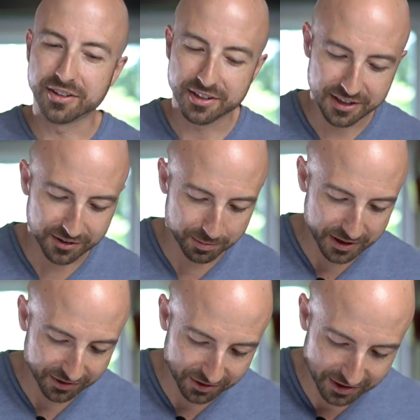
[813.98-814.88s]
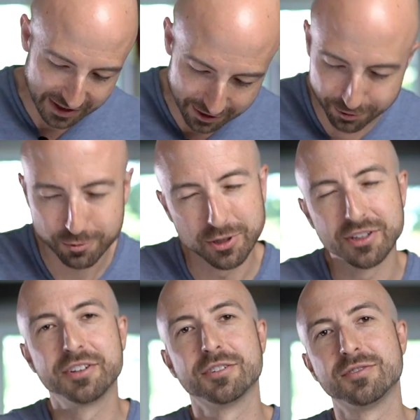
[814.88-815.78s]
on heat, it's based on how
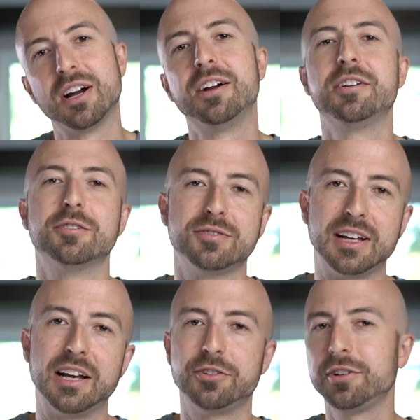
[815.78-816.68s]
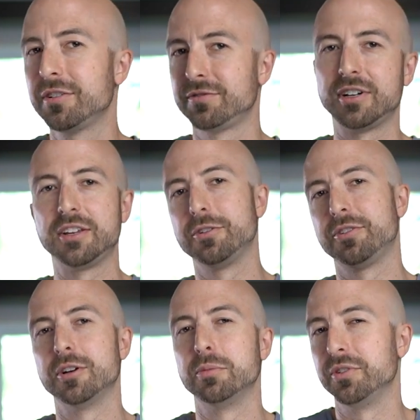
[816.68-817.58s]
quickly you're firing your flash. You can find those
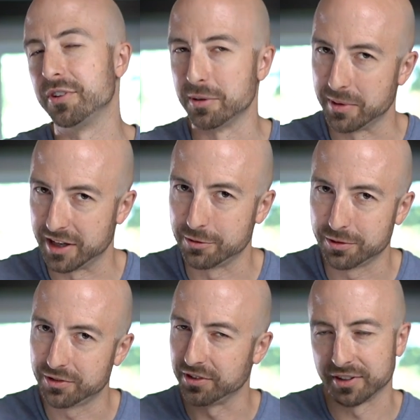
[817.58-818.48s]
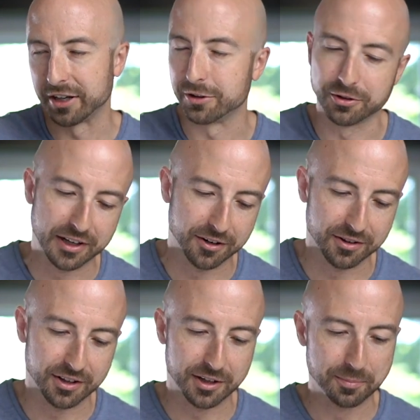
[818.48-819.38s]
numbers in the manuals, you can download that
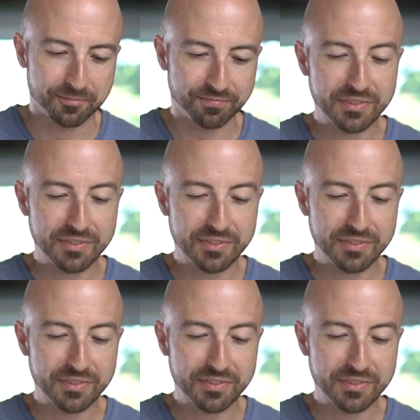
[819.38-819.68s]
online.